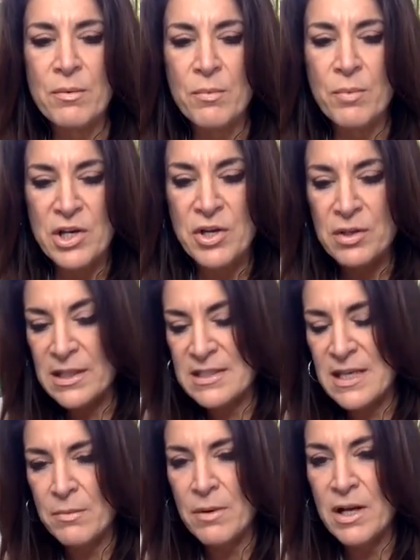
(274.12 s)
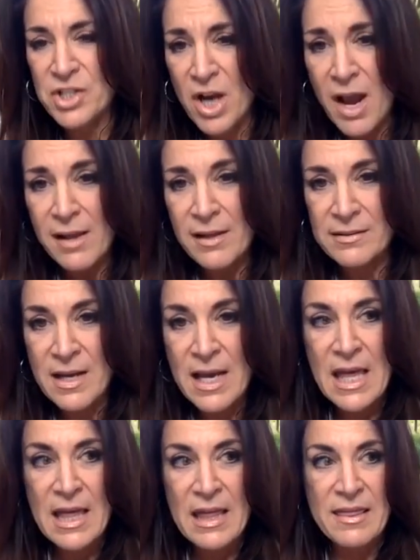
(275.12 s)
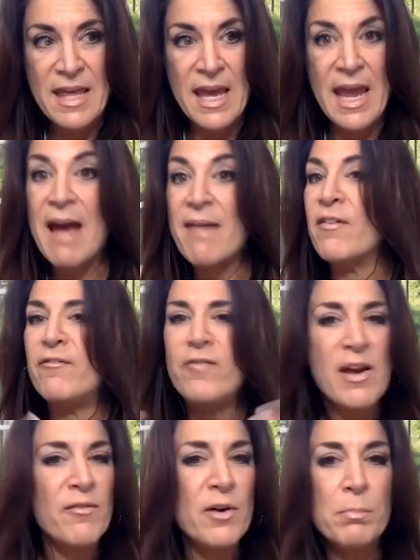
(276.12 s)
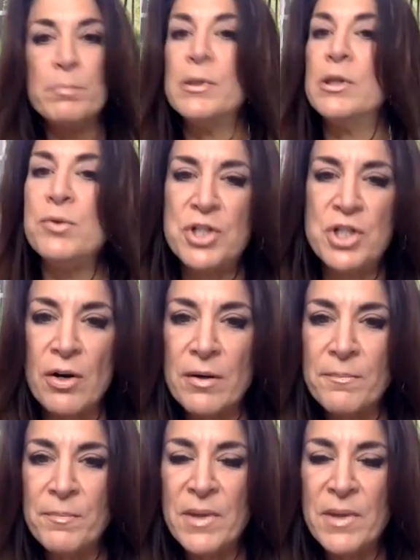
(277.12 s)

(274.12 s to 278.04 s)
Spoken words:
when let's say a child, they have a favorite blue shirt.